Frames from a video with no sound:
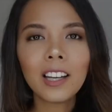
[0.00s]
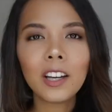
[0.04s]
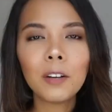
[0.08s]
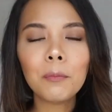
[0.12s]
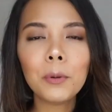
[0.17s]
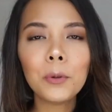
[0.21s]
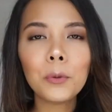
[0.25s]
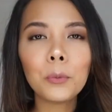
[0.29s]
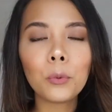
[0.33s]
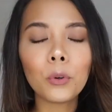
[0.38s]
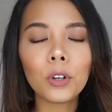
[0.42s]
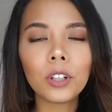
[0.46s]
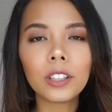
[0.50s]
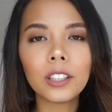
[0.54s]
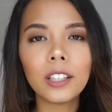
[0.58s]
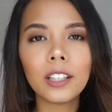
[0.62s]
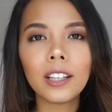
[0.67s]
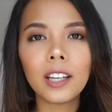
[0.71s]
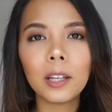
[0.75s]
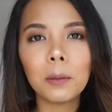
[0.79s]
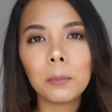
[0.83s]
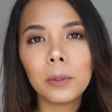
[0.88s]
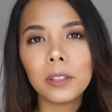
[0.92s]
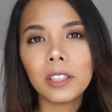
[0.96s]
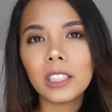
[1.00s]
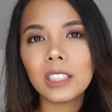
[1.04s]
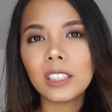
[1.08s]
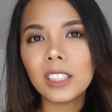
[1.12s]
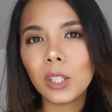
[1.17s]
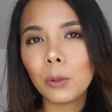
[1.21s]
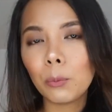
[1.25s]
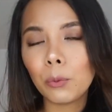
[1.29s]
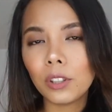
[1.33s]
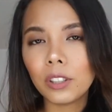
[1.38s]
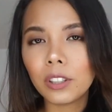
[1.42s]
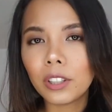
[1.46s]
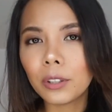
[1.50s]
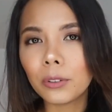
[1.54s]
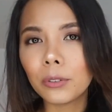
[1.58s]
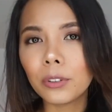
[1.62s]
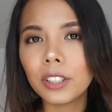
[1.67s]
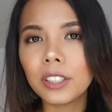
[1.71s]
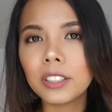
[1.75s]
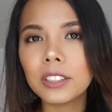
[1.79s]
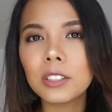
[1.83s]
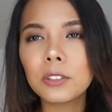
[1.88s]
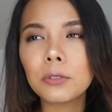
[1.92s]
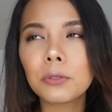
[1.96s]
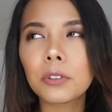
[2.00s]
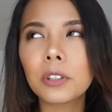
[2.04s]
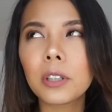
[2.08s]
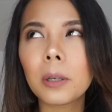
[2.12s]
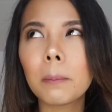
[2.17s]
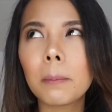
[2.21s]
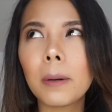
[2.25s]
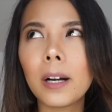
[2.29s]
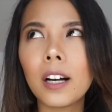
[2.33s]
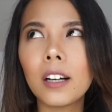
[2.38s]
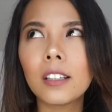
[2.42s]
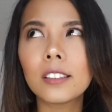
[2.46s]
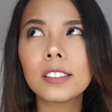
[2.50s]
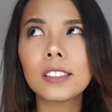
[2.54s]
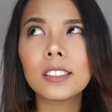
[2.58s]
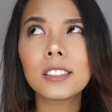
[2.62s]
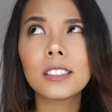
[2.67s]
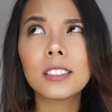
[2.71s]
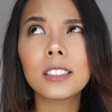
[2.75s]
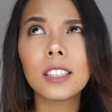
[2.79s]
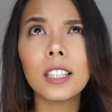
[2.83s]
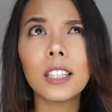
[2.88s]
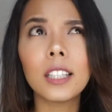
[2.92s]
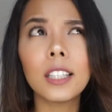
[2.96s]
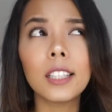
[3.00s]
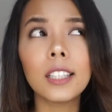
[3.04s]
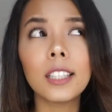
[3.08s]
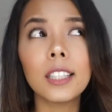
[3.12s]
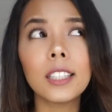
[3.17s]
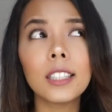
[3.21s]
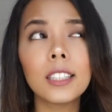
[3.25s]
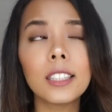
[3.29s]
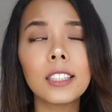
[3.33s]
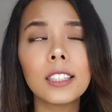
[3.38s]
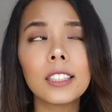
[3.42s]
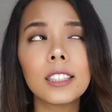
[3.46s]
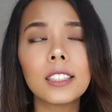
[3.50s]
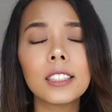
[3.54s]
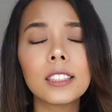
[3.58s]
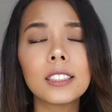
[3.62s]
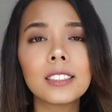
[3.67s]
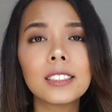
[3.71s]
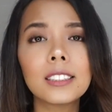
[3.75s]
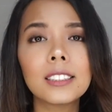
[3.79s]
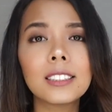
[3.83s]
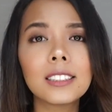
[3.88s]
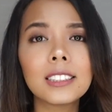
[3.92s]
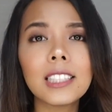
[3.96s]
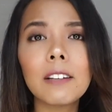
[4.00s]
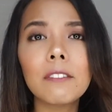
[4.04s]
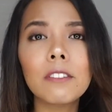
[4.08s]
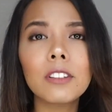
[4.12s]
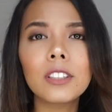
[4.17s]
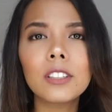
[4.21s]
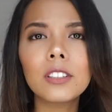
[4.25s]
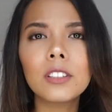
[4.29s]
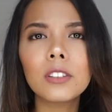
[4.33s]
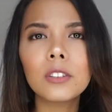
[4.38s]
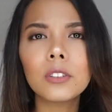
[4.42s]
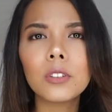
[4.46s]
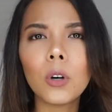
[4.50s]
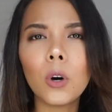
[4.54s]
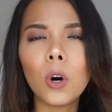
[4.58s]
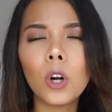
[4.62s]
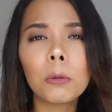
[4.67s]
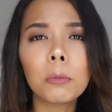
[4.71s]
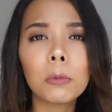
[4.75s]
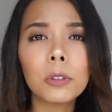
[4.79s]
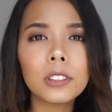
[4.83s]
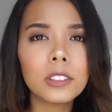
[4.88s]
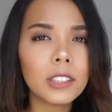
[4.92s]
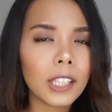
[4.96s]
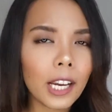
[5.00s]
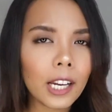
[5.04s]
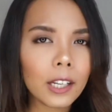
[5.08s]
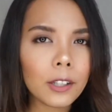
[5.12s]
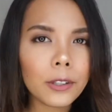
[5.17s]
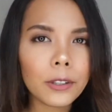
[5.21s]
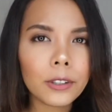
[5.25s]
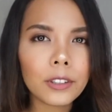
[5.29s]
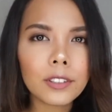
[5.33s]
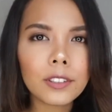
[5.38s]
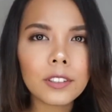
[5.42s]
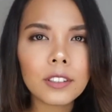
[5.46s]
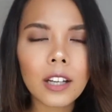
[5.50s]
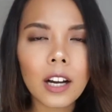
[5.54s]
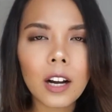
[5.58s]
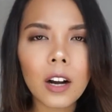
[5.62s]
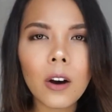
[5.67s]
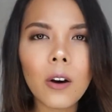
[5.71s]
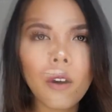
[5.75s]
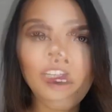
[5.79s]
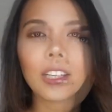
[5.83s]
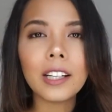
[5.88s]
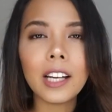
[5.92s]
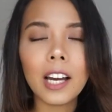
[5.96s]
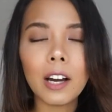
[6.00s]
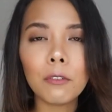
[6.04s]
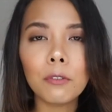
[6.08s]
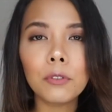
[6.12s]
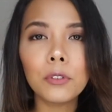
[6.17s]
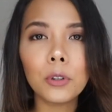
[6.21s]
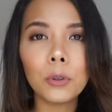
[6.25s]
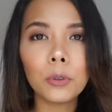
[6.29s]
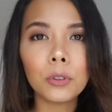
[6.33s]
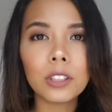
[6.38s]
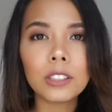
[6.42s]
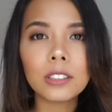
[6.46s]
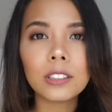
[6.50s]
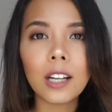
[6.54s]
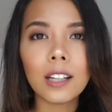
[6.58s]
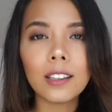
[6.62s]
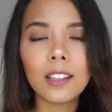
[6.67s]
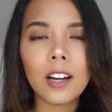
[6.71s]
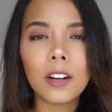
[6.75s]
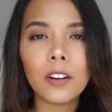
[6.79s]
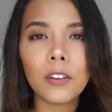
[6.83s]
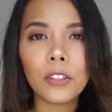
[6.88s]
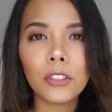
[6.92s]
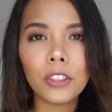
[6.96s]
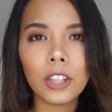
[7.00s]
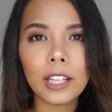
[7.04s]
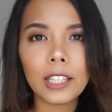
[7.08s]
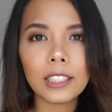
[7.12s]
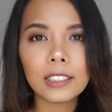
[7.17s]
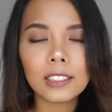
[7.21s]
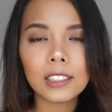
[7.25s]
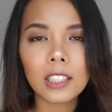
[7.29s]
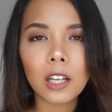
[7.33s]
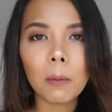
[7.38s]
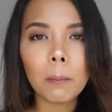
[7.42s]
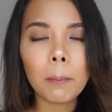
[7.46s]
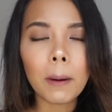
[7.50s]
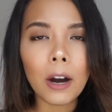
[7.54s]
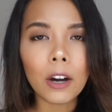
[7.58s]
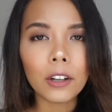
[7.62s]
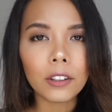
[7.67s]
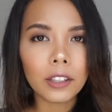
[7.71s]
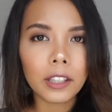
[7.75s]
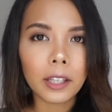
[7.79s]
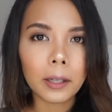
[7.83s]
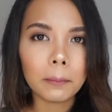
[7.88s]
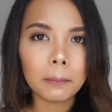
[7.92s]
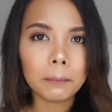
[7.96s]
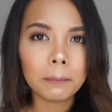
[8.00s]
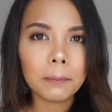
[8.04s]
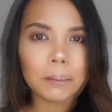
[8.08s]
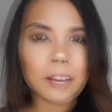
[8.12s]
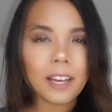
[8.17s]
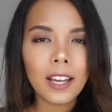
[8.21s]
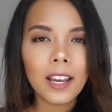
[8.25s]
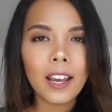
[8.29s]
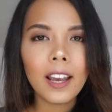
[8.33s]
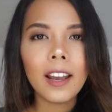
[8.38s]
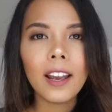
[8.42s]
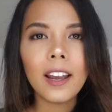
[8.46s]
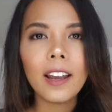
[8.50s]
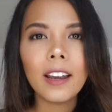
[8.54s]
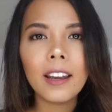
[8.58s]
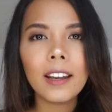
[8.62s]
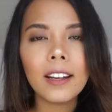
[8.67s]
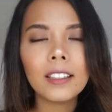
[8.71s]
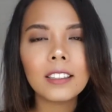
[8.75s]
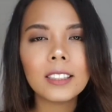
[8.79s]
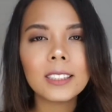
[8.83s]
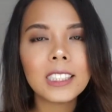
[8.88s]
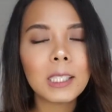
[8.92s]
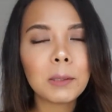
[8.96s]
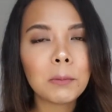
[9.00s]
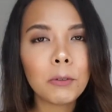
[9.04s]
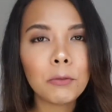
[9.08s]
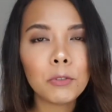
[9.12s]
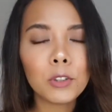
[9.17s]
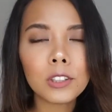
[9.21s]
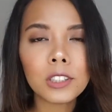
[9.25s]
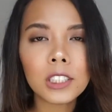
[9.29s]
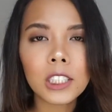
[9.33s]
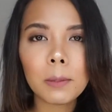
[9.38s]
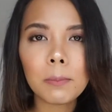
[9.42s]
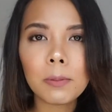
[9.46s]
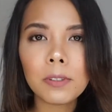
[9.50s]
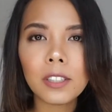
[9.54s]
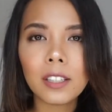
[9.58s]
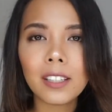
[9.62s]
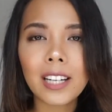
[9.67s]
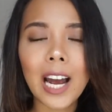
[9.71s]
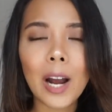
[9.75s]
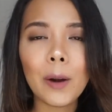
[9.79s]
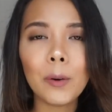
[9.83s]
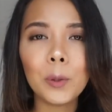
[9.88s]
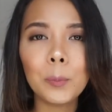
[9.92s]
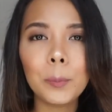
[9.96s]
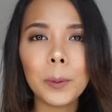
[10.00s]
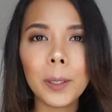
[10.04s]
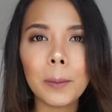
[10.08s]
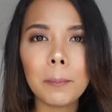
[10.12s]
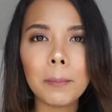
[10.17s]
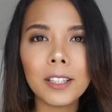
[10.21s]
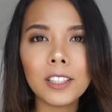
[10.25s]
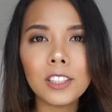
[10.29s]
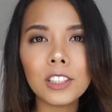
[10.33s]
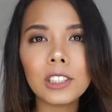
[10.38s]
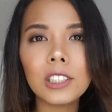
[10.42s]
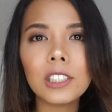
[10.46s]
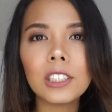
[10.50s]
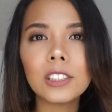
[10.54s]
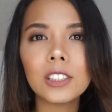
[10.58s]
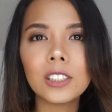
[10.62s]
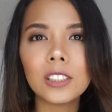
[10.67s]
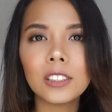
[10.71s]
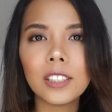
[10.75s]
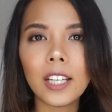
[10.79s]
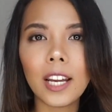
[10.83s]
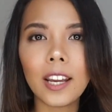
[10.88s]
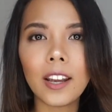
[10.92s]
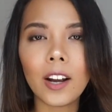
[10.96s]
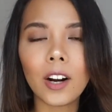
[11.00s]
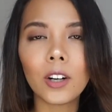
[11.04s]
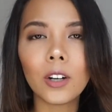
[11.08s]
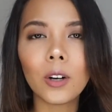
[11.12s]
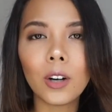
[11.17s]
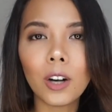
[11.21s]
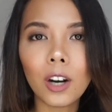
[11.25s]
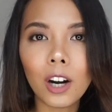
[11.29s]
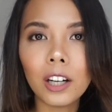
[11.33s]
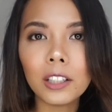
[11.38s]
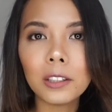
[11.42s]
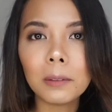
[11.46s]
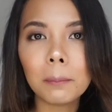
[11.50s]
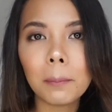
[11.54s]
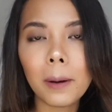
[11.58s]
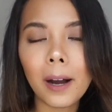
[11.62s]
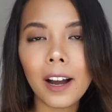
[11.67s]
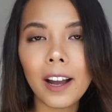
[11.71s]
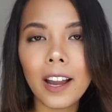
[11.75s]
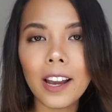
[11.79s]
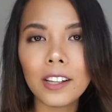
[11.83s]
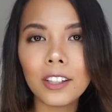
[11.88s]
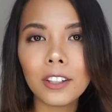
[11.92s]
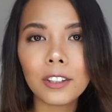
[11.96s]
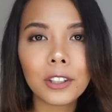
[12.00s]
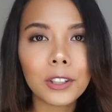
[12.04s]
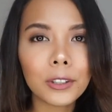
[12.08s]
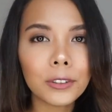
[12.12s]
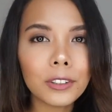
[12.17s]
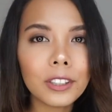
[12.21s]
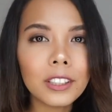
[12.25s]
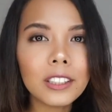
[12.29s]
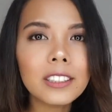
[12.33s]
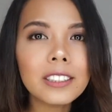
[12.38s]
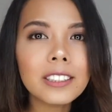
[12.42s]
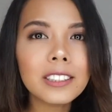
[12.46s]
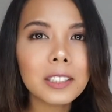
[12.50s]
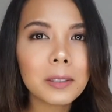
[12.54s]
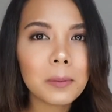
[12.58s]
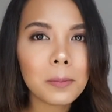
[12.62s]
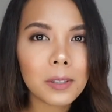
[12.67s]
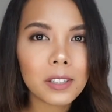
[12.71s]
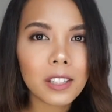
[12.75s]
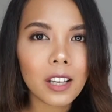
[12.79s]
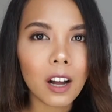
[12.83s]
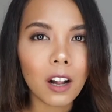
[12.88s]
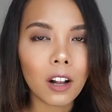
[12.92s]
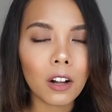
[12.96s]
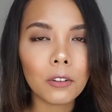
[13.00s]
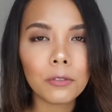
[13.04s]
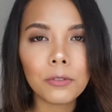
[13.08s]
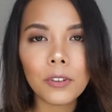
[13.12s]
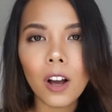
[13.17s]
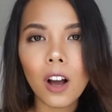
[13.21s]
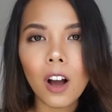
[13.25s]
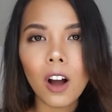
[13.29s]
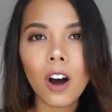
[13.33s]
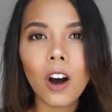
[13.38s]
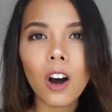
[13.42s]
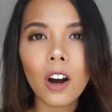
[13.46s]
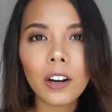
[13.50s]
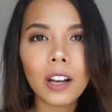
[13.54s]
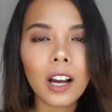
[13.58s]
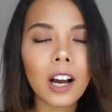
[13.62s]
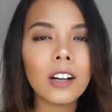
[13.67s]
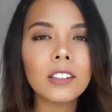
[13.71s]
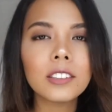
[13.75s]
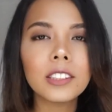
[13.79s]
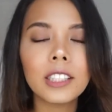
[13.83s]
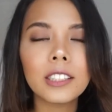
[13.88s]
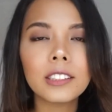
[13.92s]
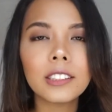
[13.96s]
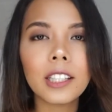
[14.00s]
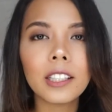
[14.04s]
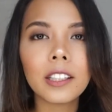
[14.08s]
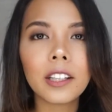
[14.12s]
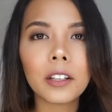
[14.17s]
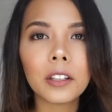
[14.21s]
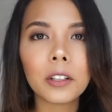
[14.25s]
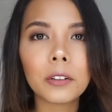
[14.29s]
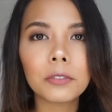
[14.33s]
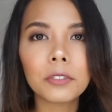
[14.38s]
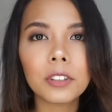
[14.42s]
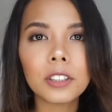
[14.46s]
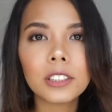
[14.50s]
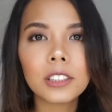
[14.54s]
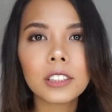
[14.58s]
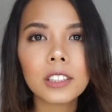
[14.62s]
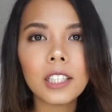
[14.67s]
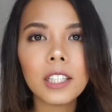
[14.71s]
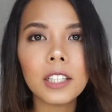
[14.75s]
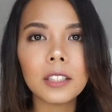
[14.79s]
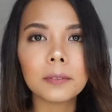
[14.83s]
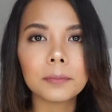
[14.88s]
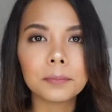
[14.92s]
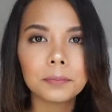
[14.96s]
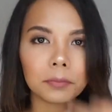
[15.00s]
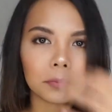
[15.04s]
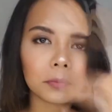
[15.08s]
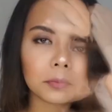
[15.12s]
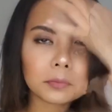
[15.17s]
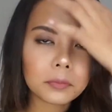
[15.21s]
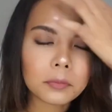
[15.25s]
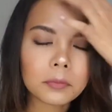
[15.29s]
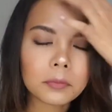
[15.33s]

have been working and mingling with Koreans for about, say, 7, almost 8 years now. I have noticed a lot of things about them. And some of the tips that I will be mentioning today are taught by the Koreans themselves on how they take care of their skin.